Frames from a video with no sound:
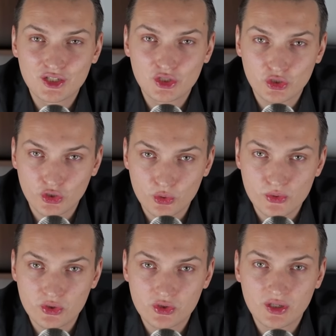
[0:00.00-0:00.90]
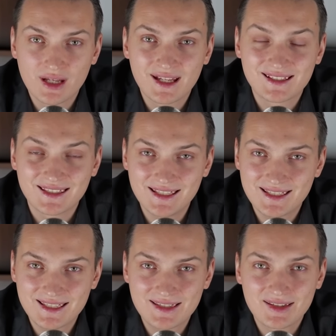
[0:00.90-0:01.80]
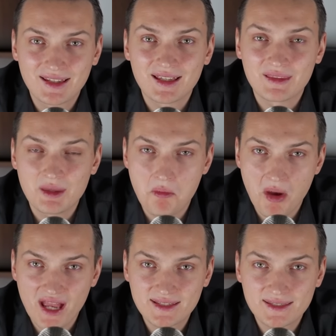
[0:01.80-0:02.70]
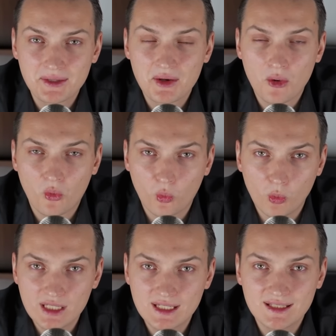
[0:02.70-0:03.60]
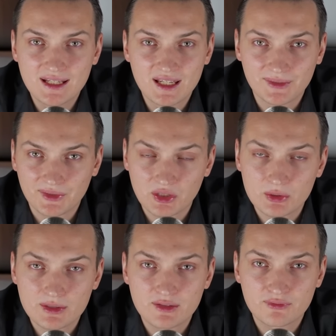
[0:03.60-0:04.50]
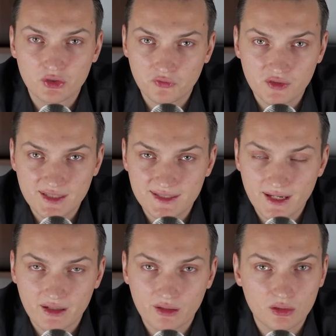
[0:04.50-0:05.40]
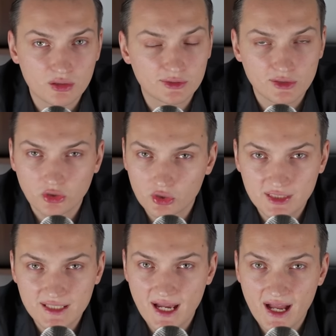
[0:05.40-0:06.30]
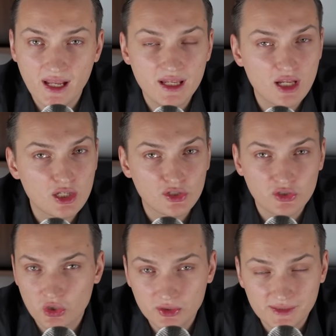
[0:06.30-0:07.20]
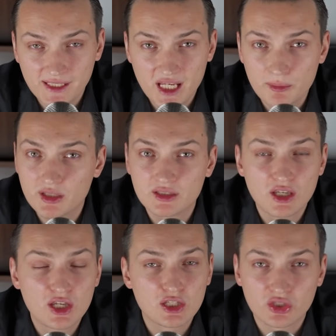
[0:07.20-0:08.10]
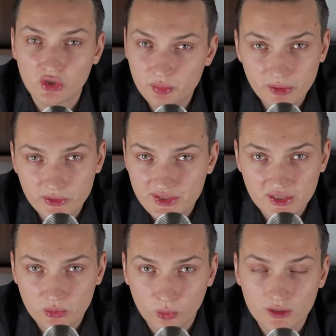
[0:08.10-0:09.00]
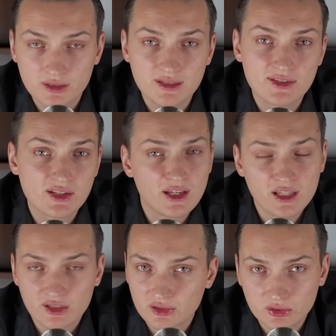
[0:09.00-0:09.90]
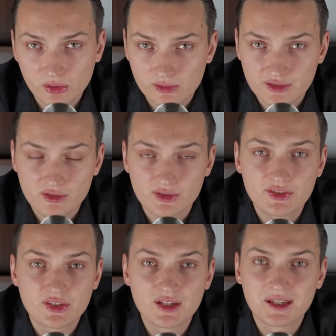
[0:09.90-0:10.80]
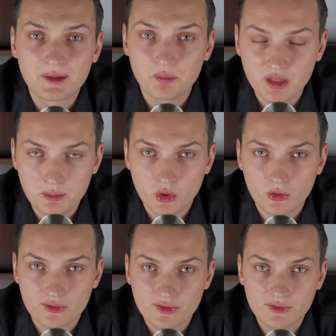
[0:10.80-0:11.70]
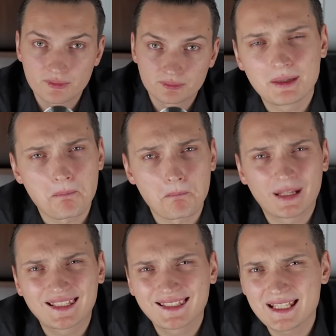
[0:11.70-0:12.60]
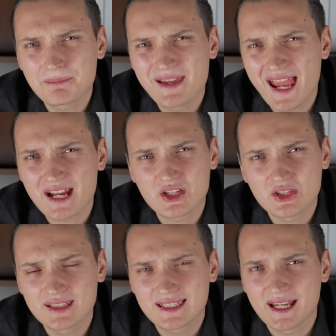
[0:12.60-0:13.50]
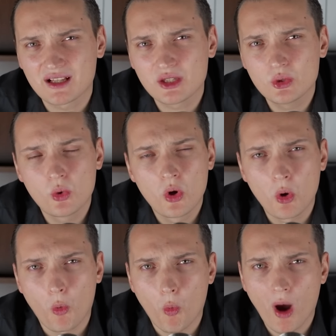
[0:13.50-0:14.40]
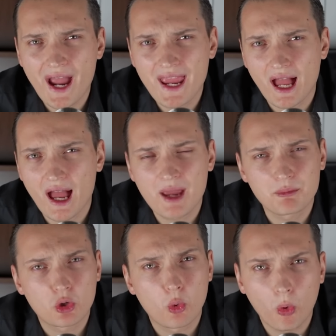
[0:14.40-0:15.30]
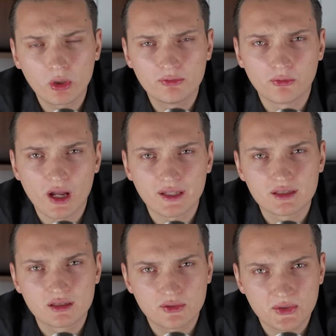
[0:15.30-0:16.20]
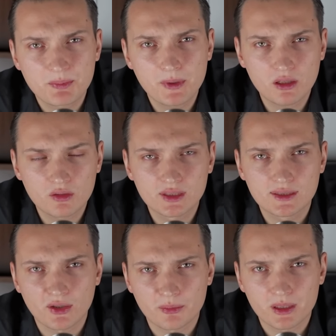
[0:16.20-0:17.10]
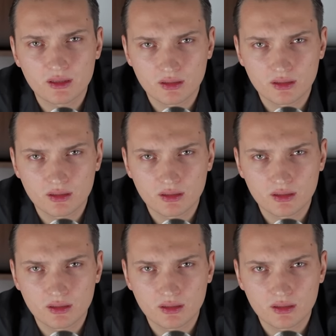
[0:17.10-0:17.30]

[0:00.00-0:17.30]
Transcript: huge. This is the best winning narrative of this cycle. Not AI, not gaming, not BRC20s, not ordinals, meme coins. But let me actually tell you why I'm qualified to speak on the topic